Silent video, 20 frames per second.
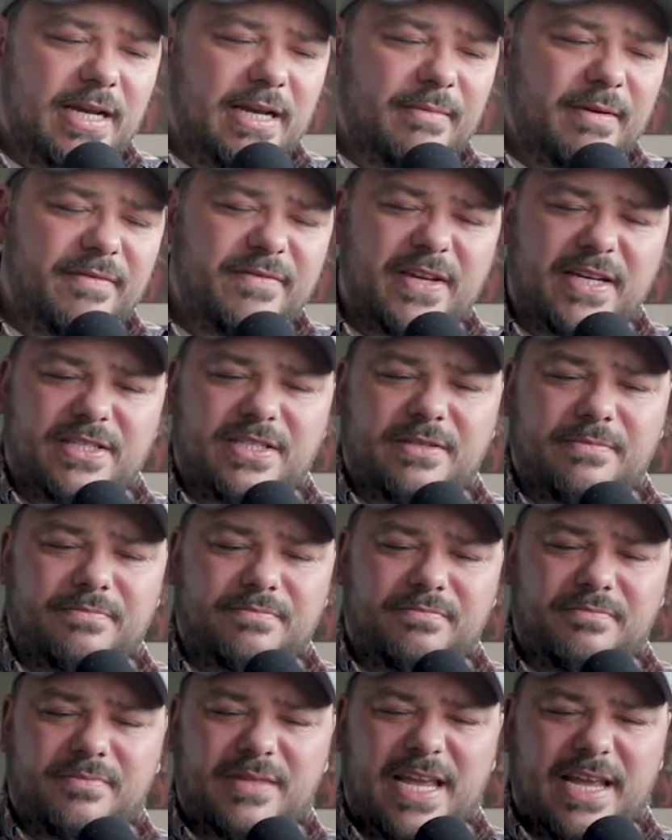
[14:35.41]
I've got
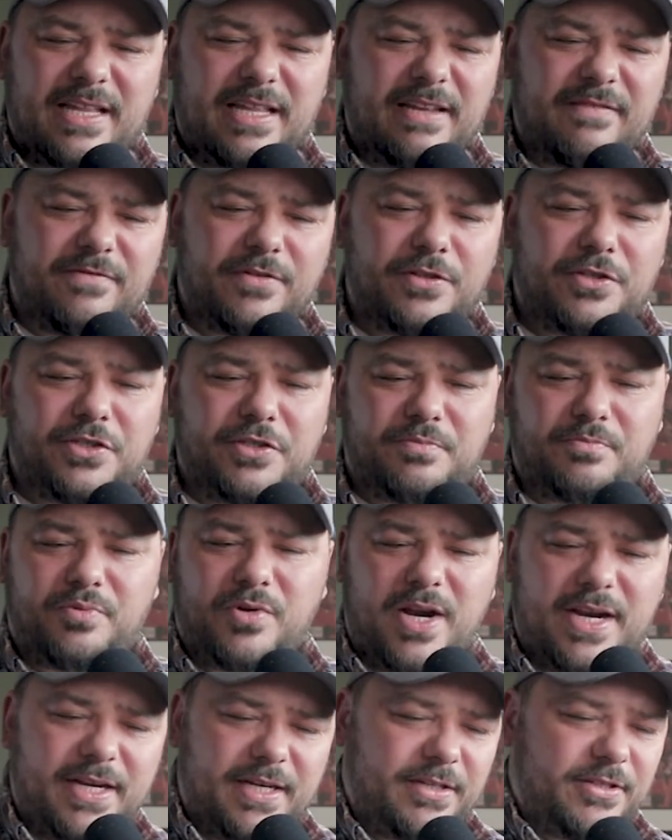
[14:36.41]
some Alien versus
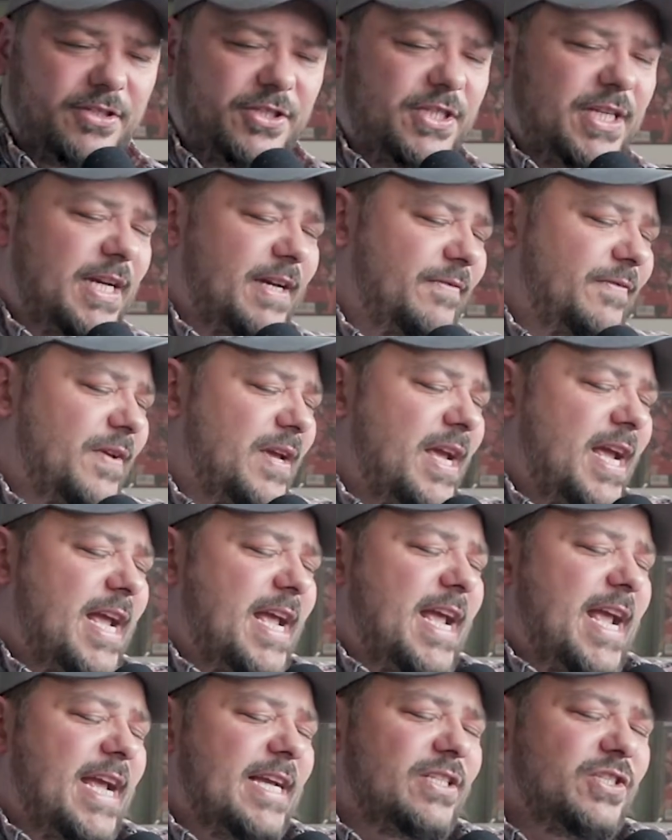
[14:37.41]
Predator stuff.
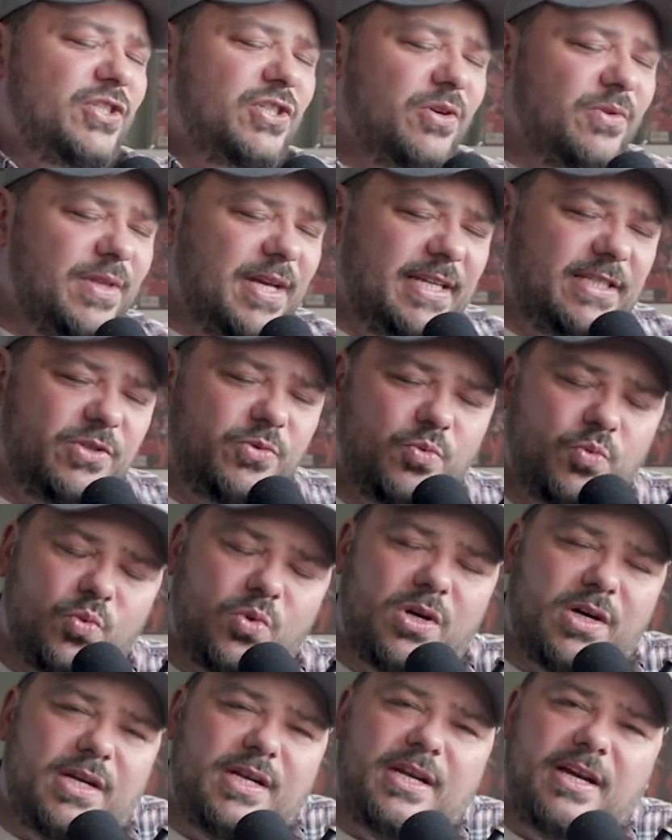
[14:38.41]
And so that's
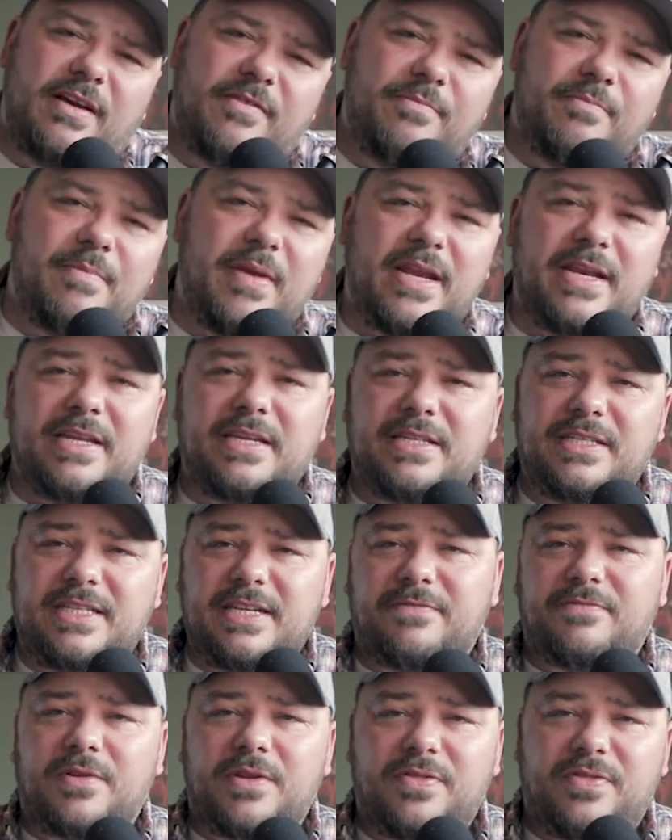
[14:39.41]
one of many
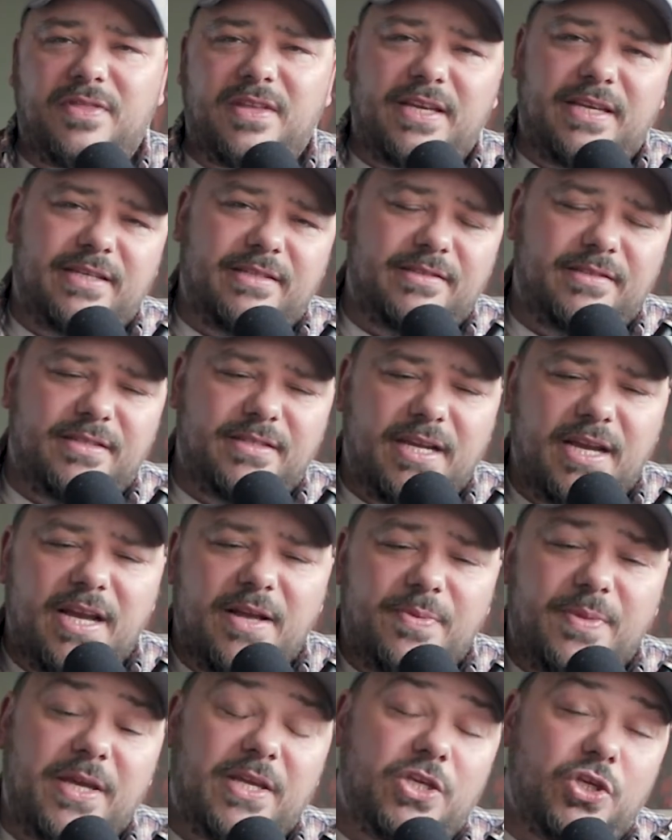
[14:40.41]
different things
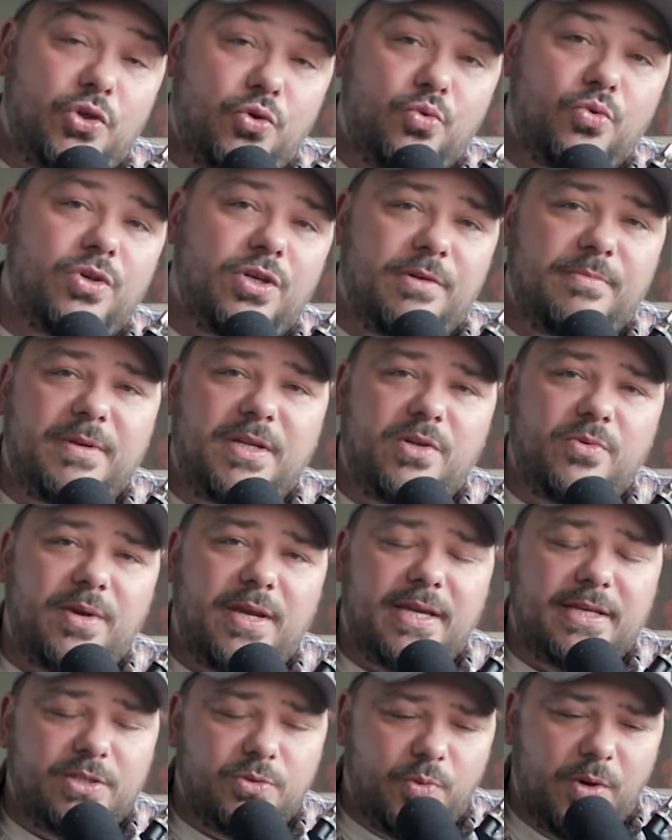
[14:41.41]
that you could be
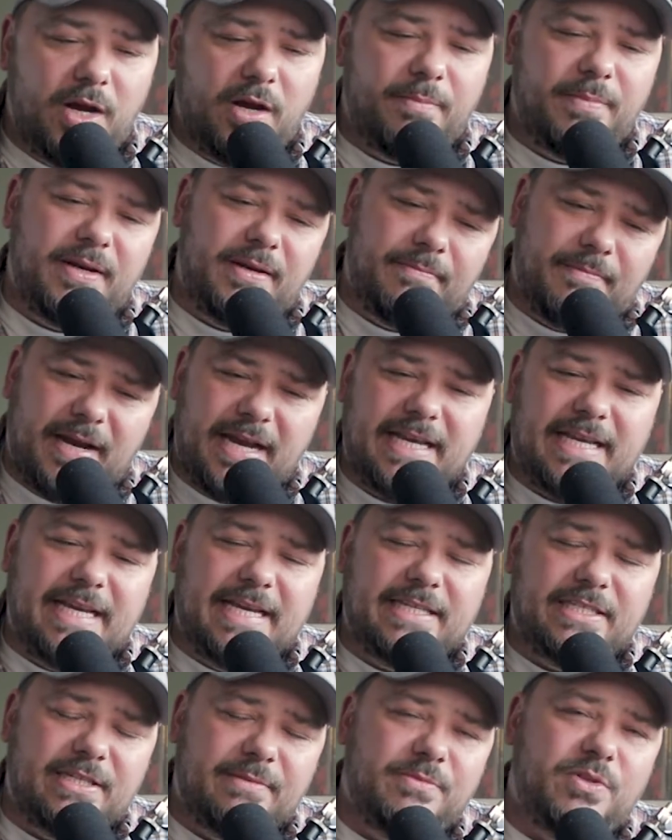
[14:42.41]
doing as well. But in my
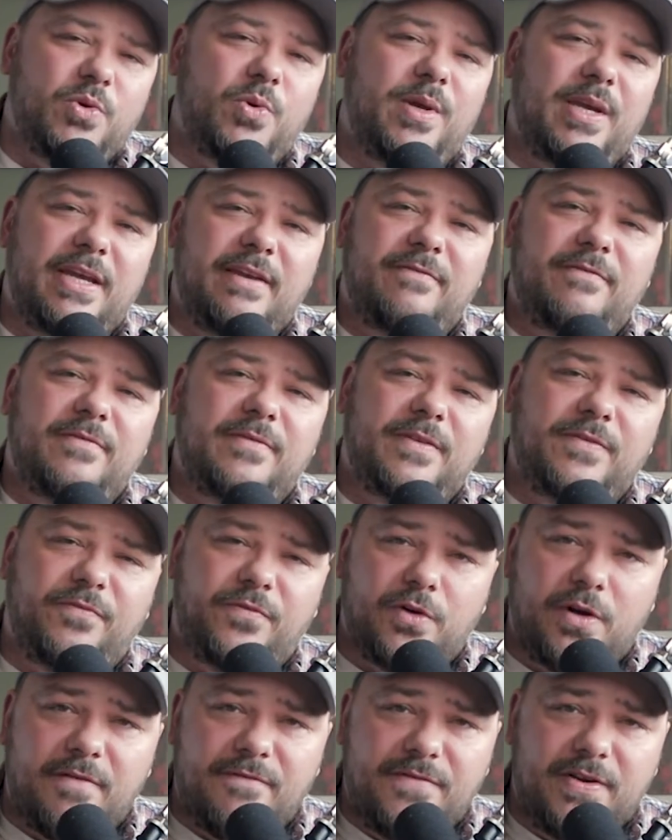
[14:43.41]
case, I'm doing it
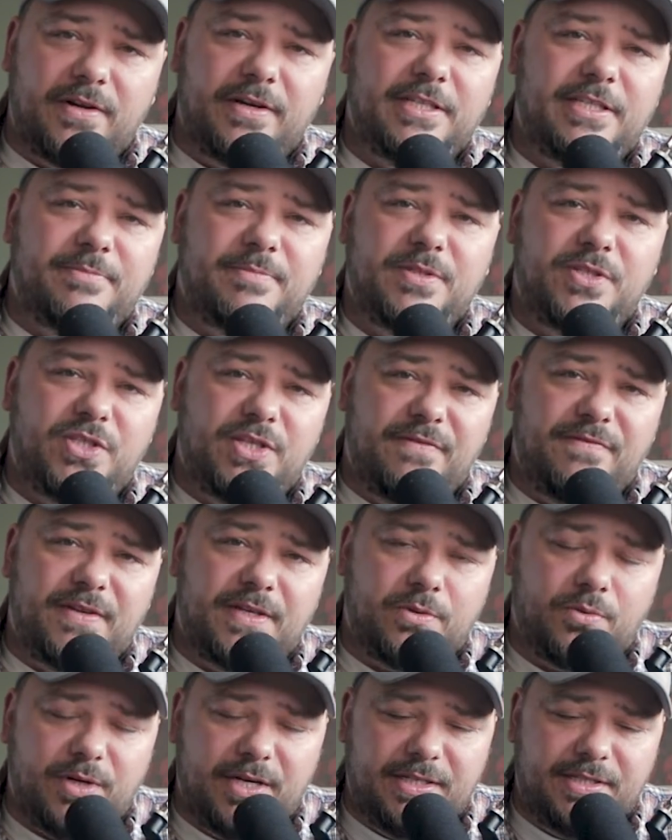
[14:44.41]
for a very
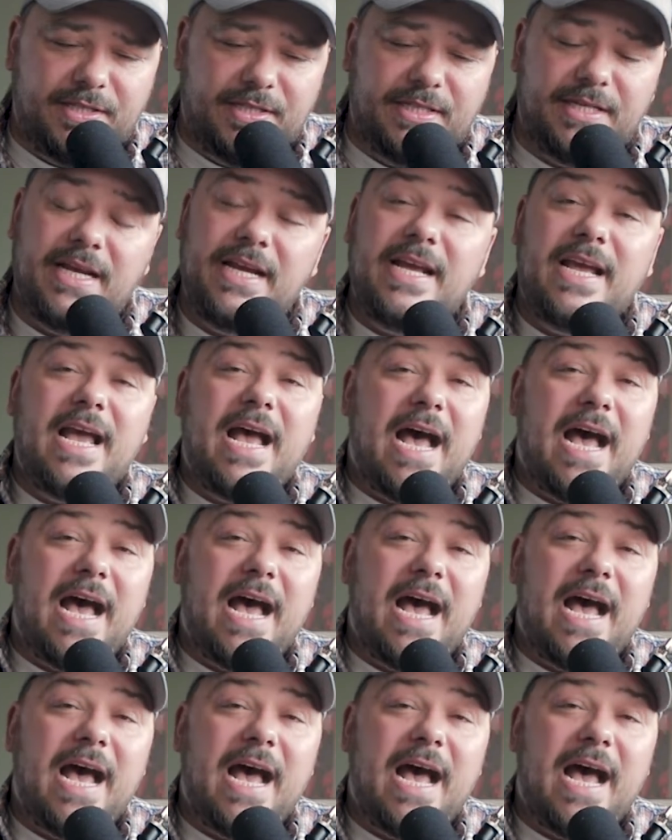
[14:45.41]
specific reason.